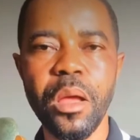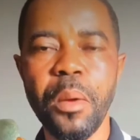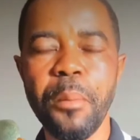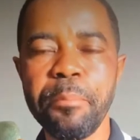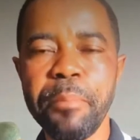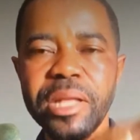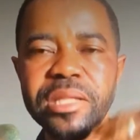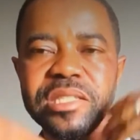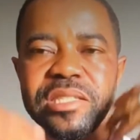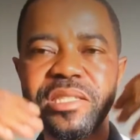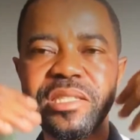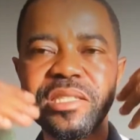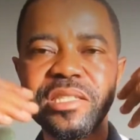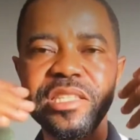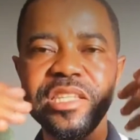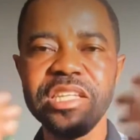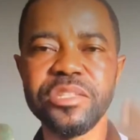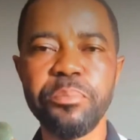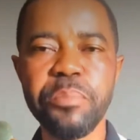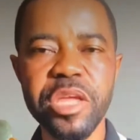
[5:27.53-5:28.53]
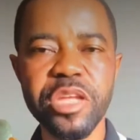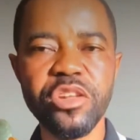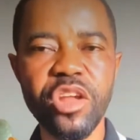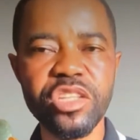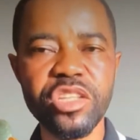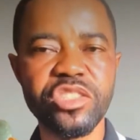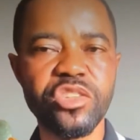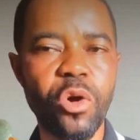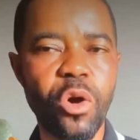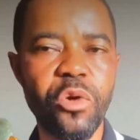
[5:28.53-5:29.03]
But this may
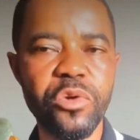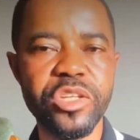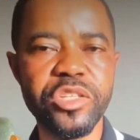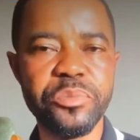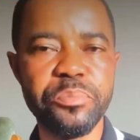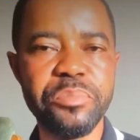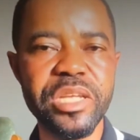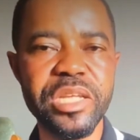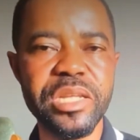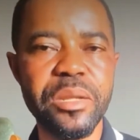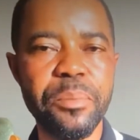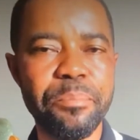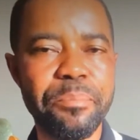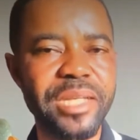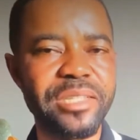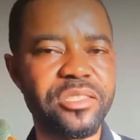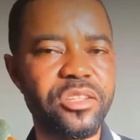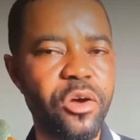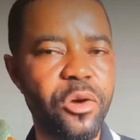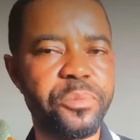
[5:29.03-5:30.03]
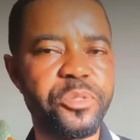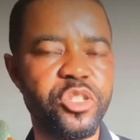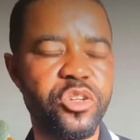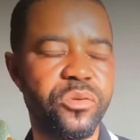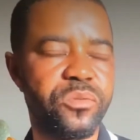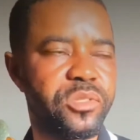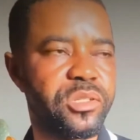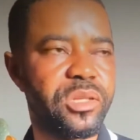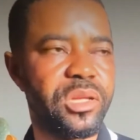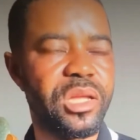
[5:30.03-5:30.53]
not always be the best
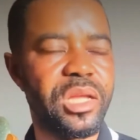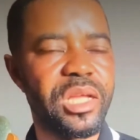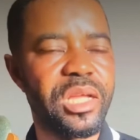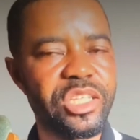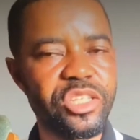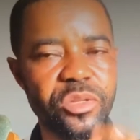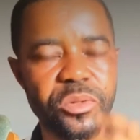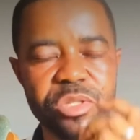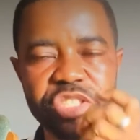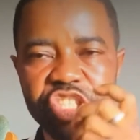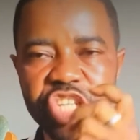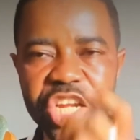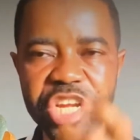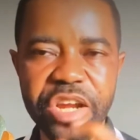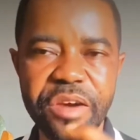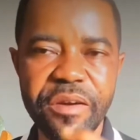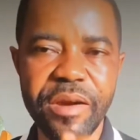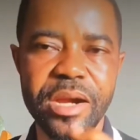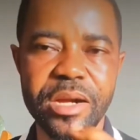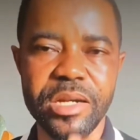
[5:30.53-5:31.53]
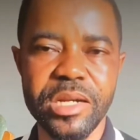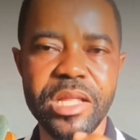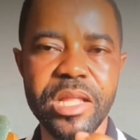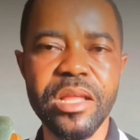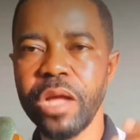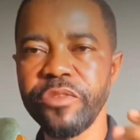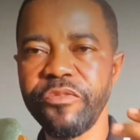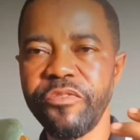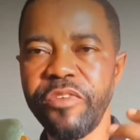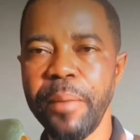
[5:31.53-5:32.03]
options. Generally,
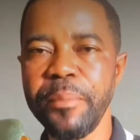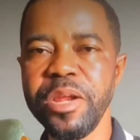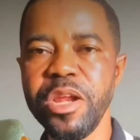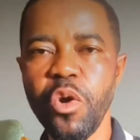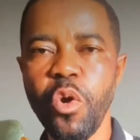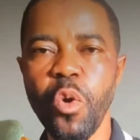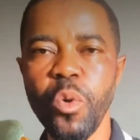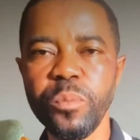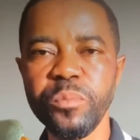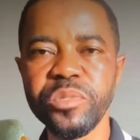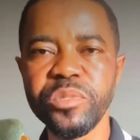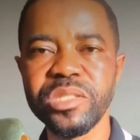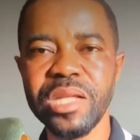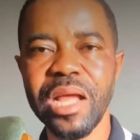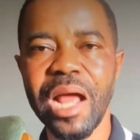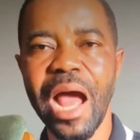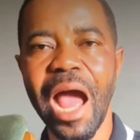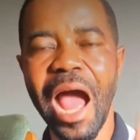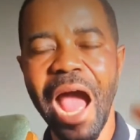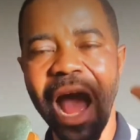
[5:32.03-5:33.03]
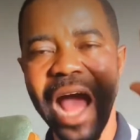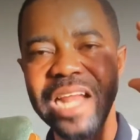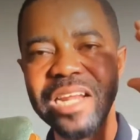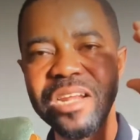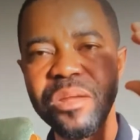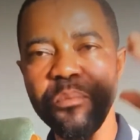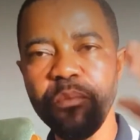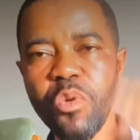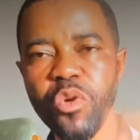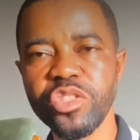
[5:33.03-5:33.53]
family homes are the
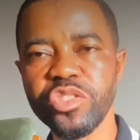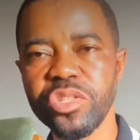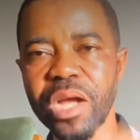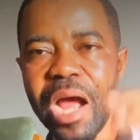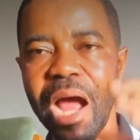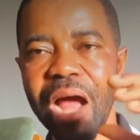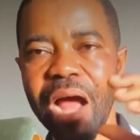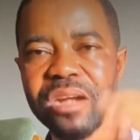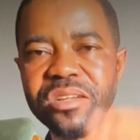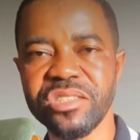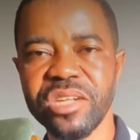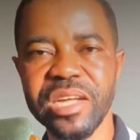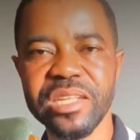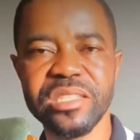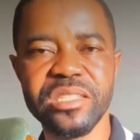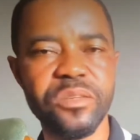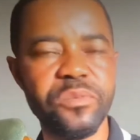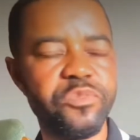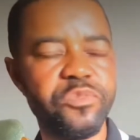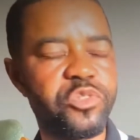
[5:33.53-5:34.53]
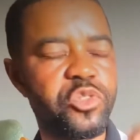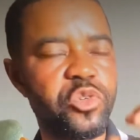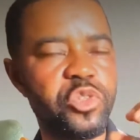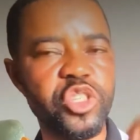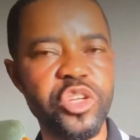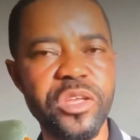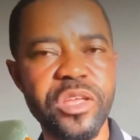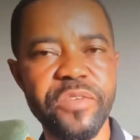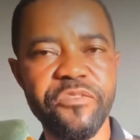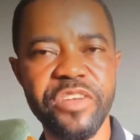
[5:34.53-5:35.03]
most attractive to
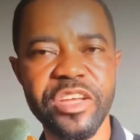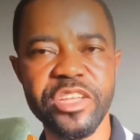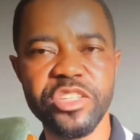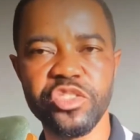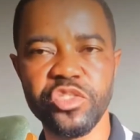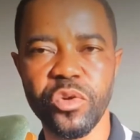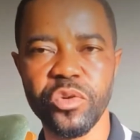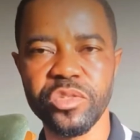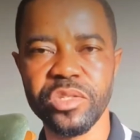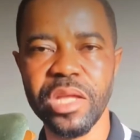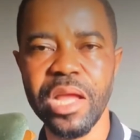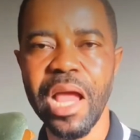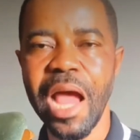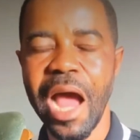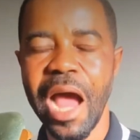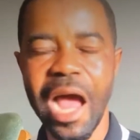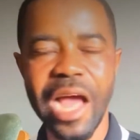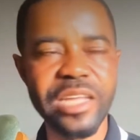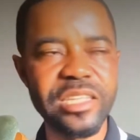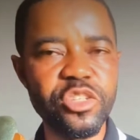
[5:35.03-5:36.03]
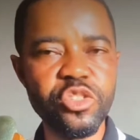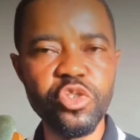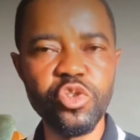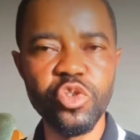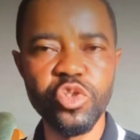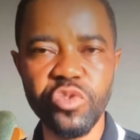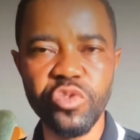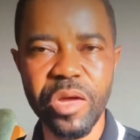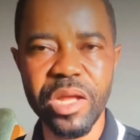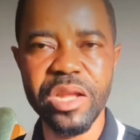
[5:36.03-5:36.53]
new investors as they
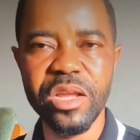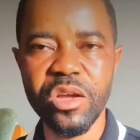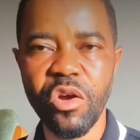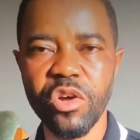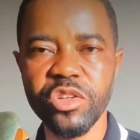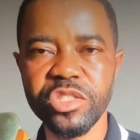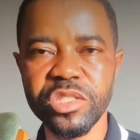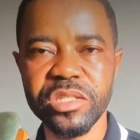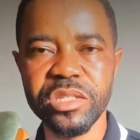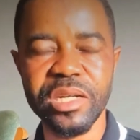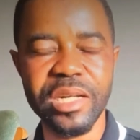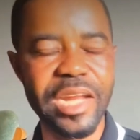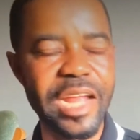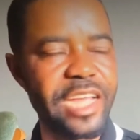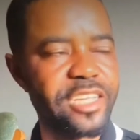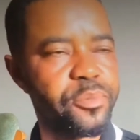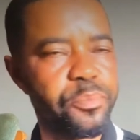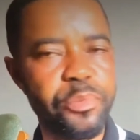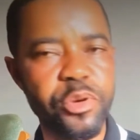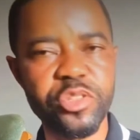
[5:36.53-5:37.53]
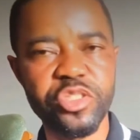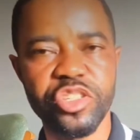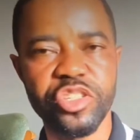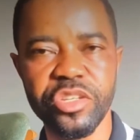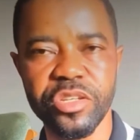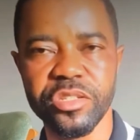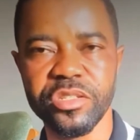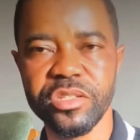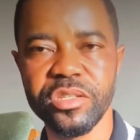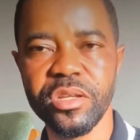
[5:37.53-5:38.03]
usually cost less to
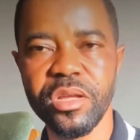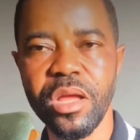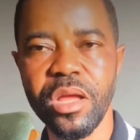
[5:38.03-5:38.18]
purchase.